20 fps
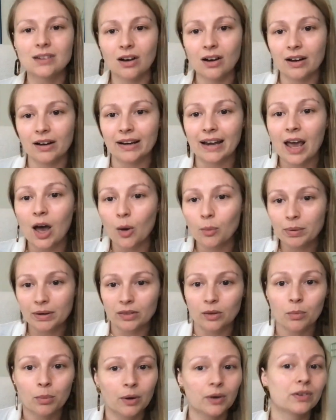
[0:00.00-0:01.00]
on helping
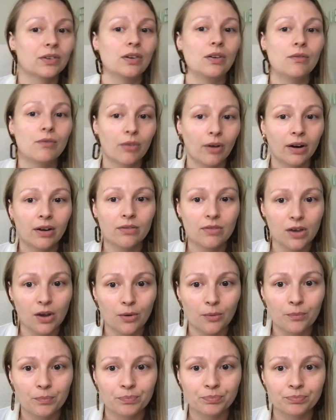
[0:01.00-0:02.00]
the person in front of
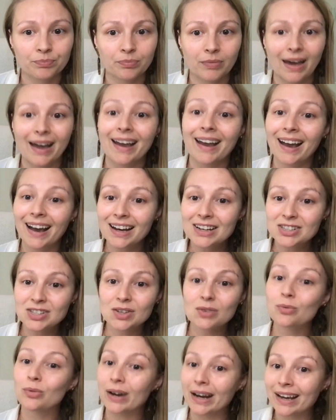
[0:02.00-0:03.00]
you. I actually
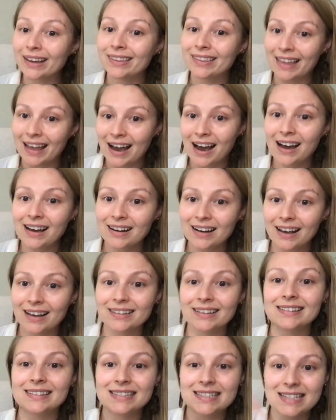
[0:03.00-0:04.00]
ran that as
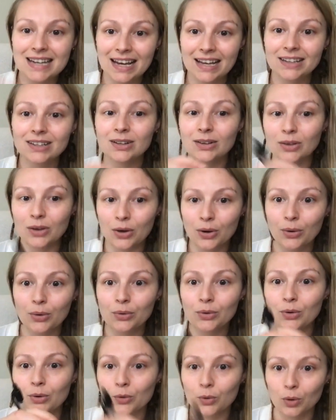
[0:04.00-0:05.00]
a
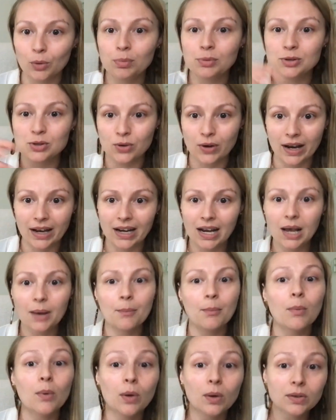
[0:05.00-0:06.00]
standalone group
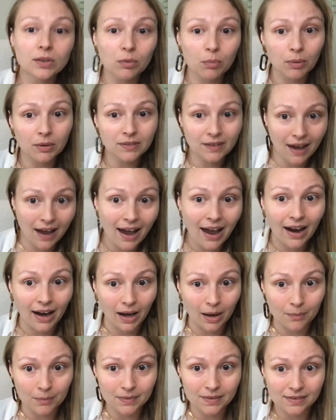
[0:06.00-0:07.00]
training multiple
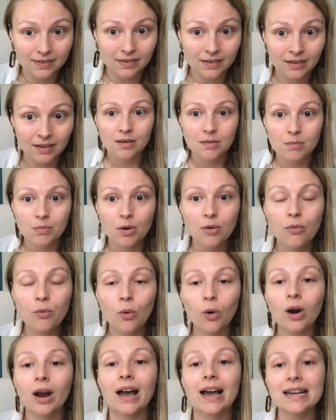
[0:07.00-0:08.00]
times
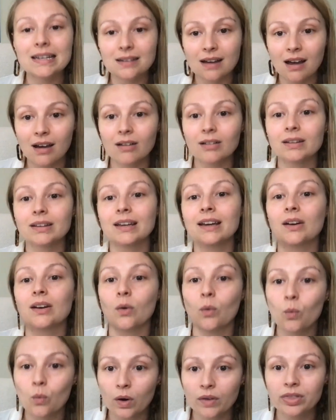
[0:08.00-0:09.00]
before I dialed in
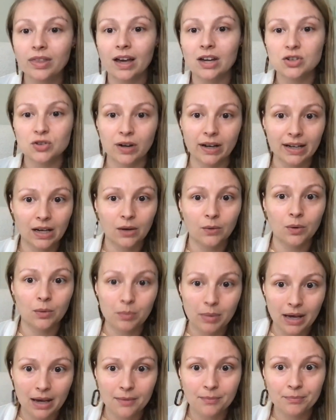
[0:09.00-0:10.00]
what that training would
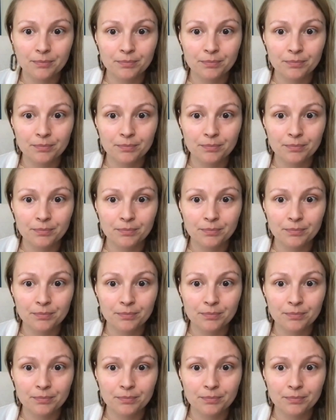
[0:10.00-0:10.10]
be.